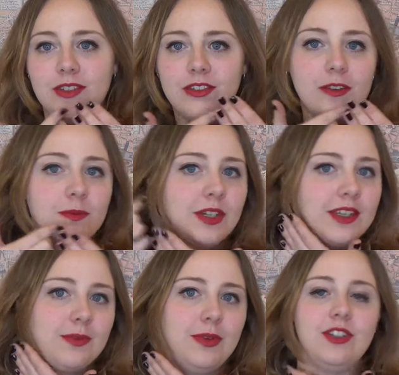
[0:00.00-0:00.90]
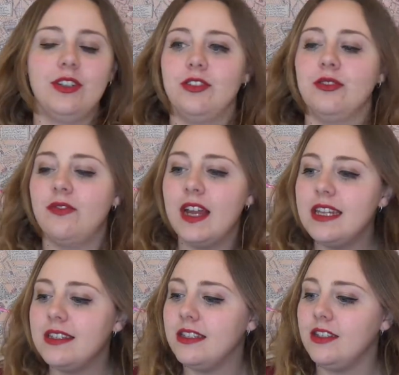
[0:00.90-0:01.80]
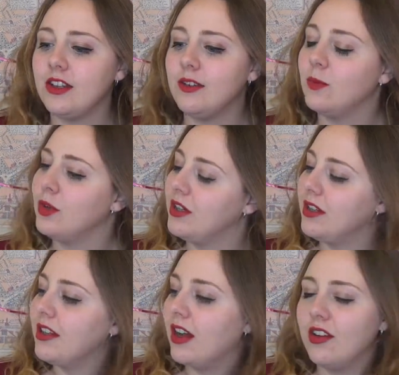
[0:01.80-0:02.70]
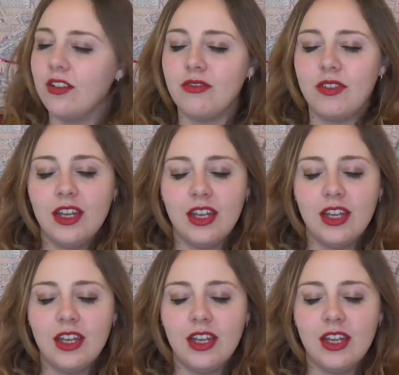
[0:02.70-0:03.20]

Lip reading: You don't want it smudging on your face, you don't want to kind of,